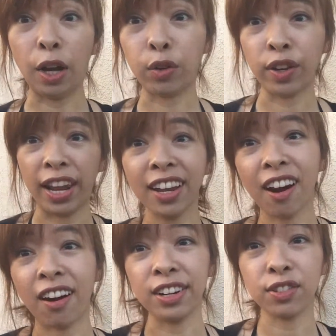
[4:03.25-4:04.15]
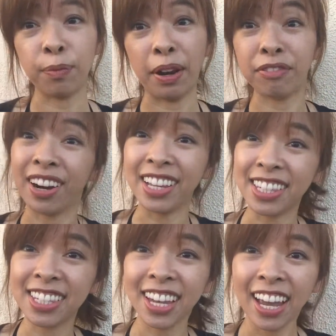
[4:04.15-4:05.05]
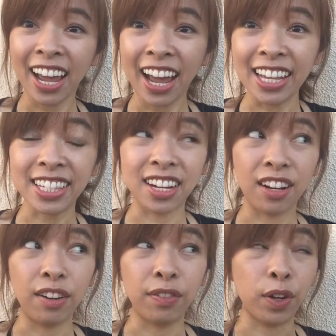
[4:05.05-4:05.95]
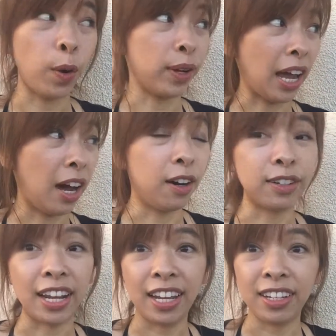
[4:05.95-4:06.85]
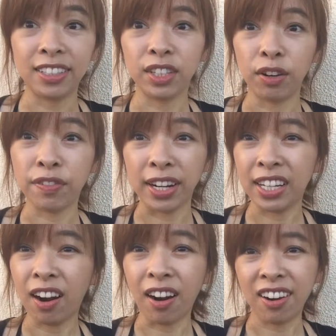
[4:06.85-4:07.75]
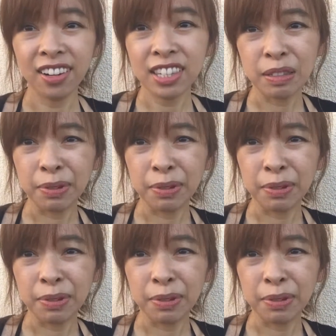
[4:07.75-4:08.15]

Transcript: create cards for my friends instead of going out and, you know, finding cards,